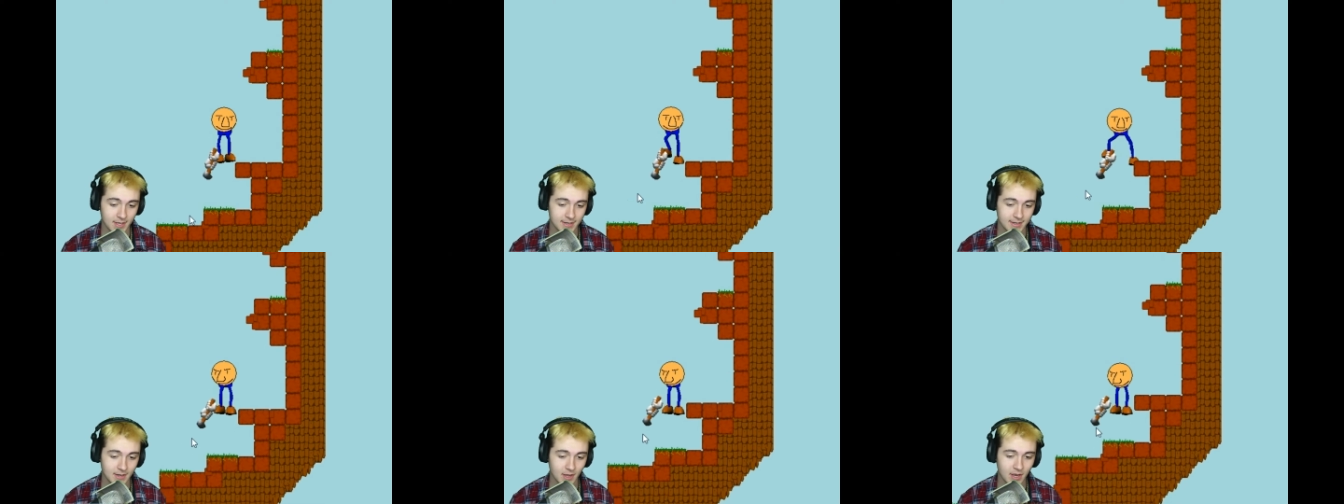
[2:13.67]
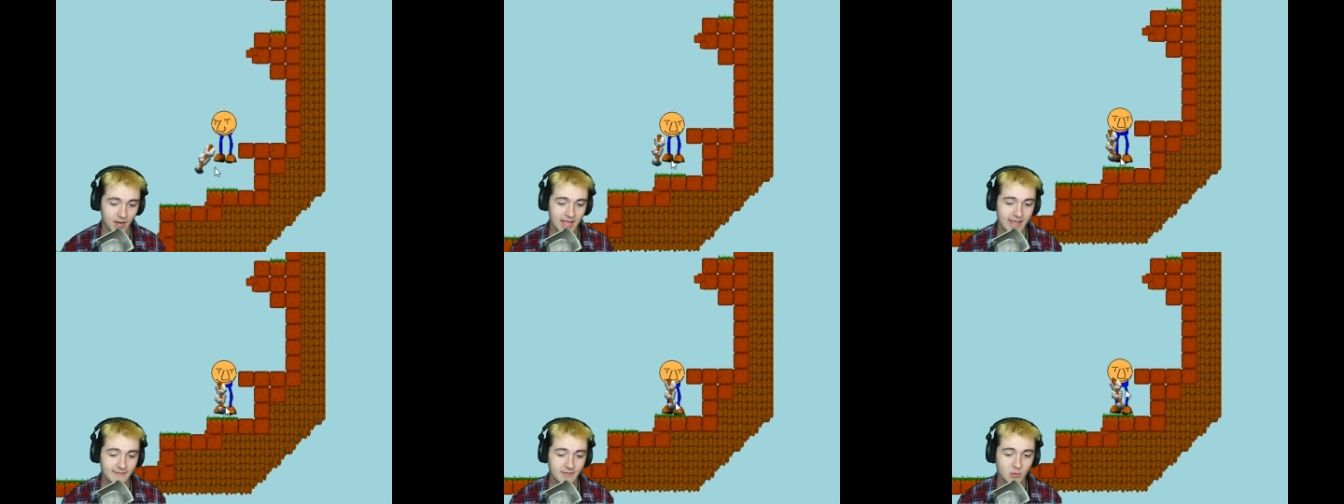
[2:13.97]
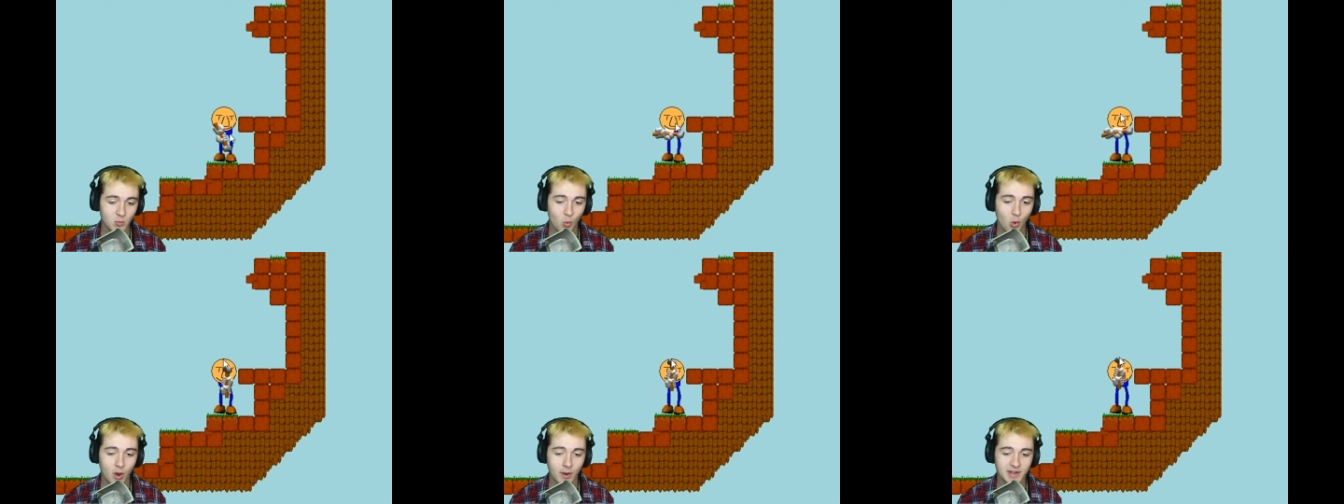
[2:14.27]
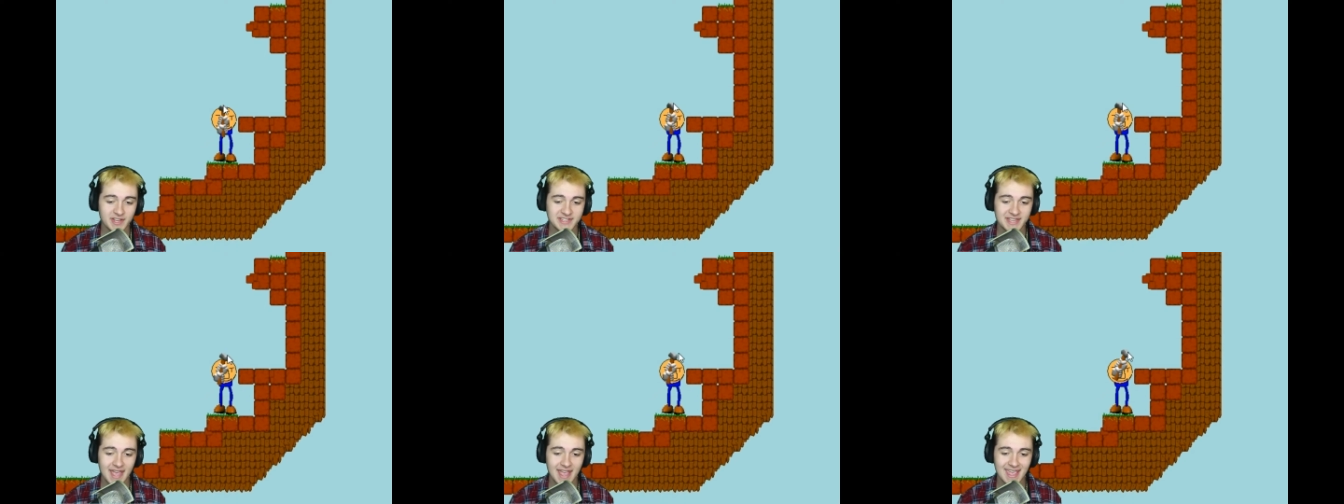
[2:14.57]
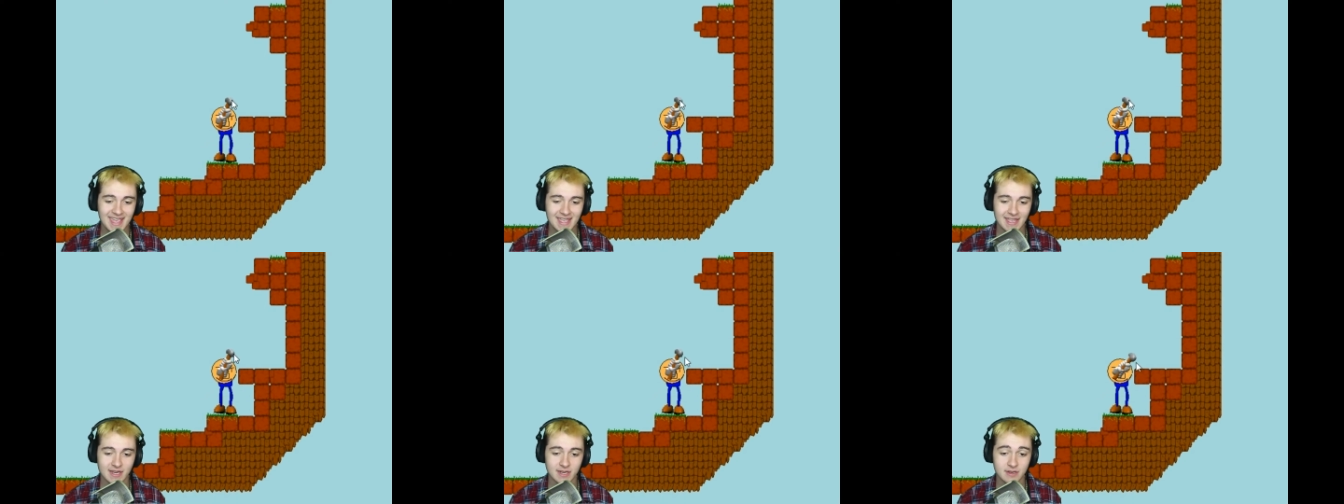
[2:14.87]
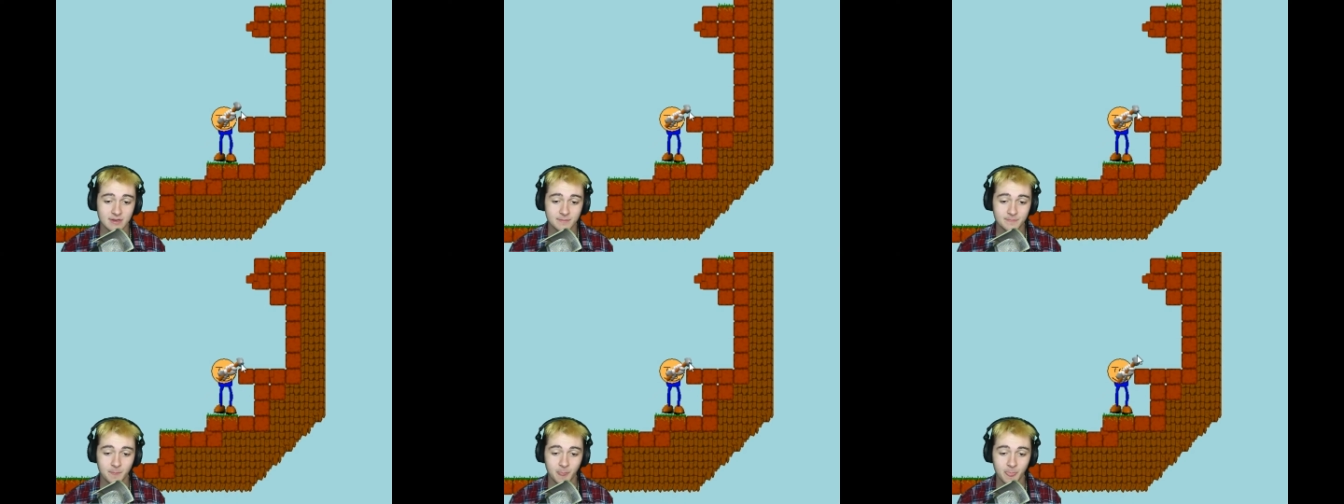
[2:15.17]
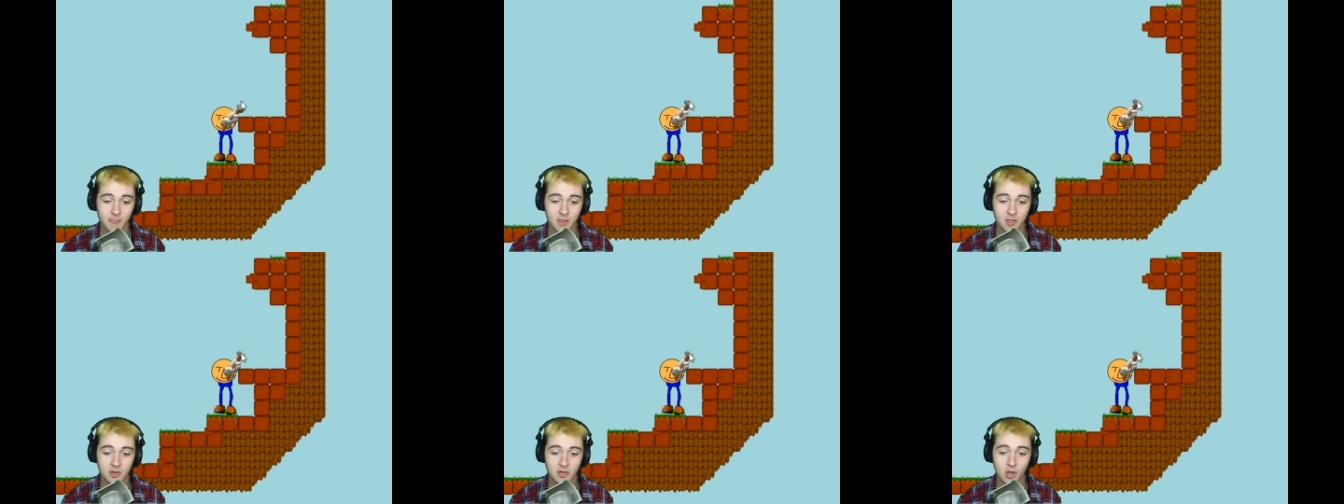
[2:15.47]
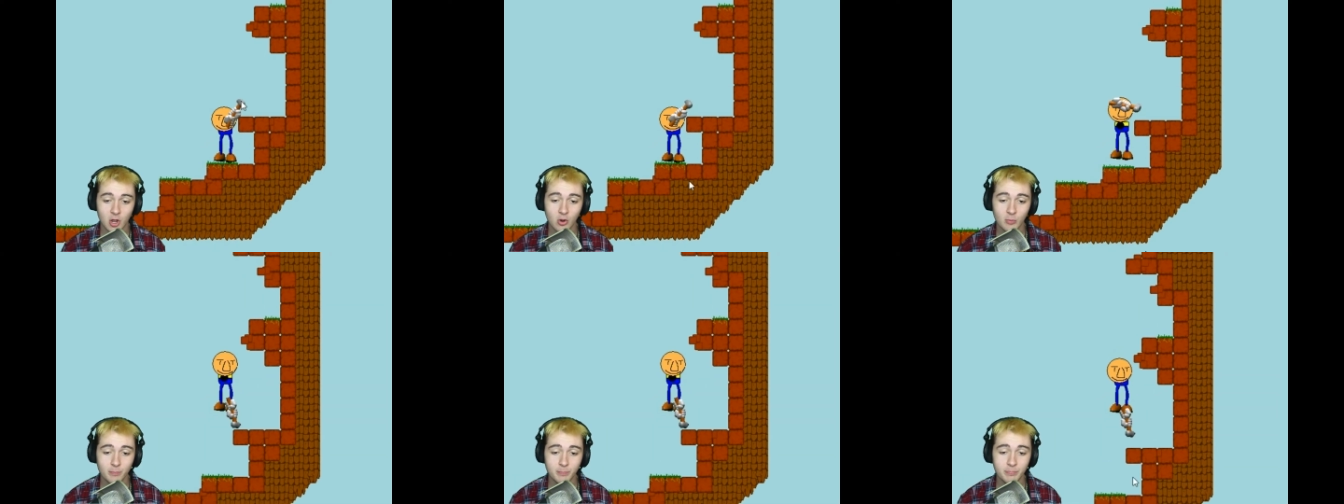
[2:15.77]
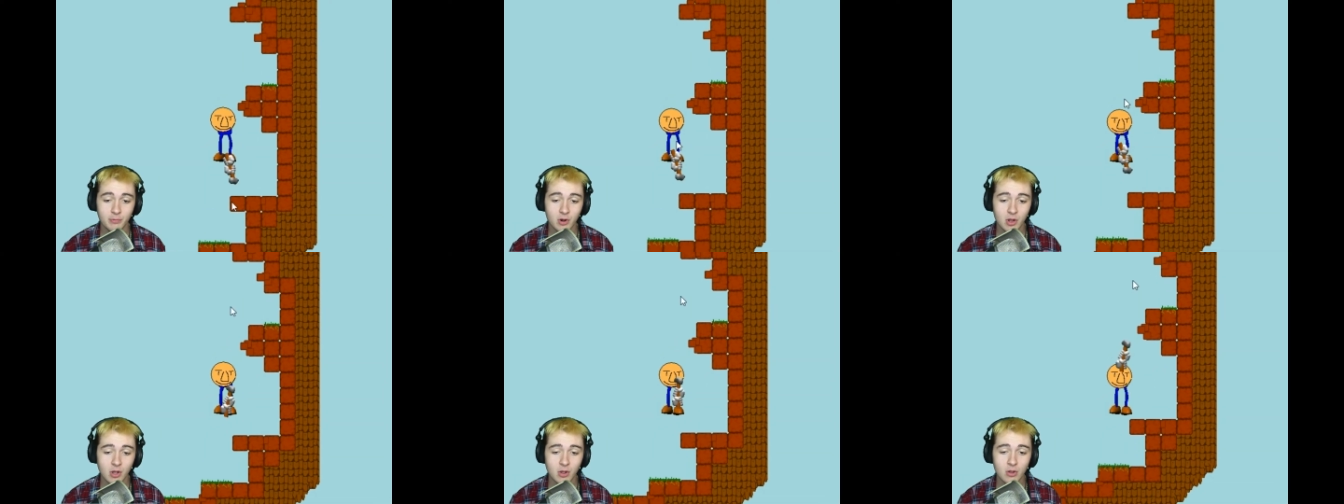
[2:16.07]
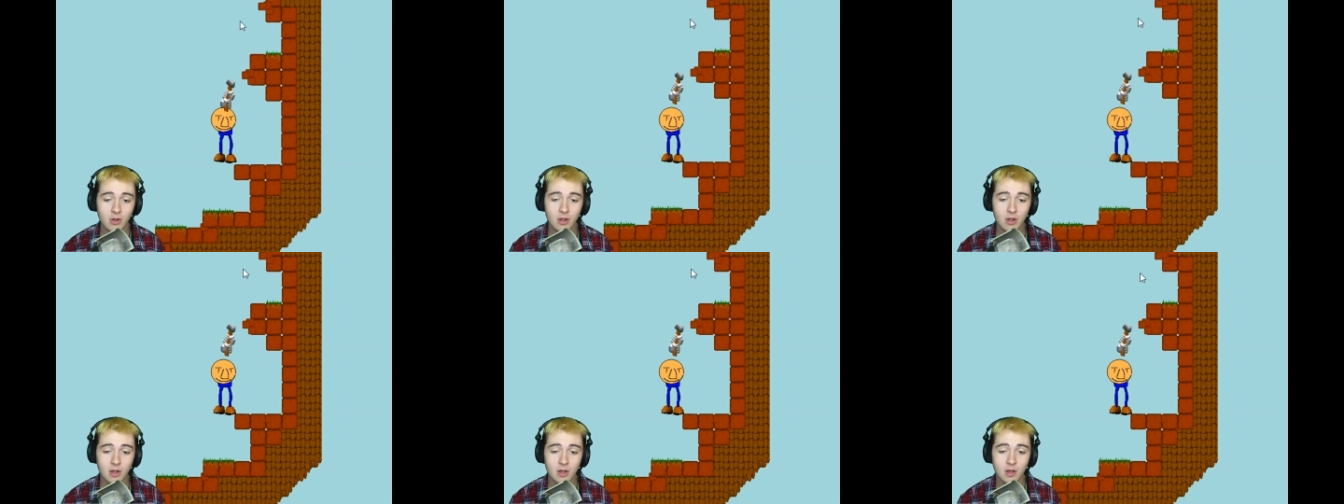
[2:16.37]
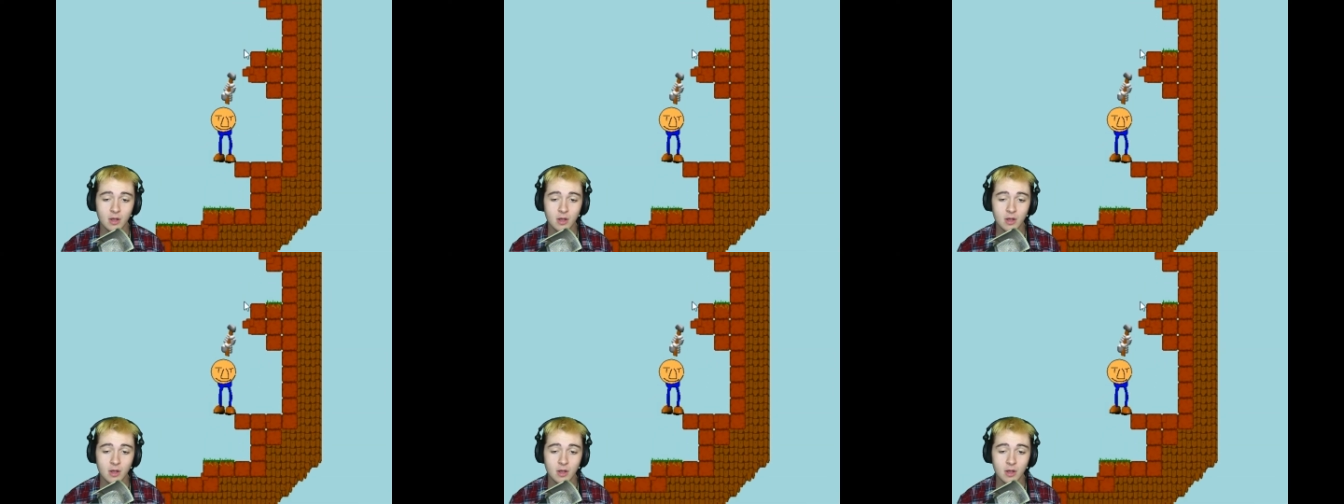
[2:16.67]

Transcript: Not even one second. You know, bro?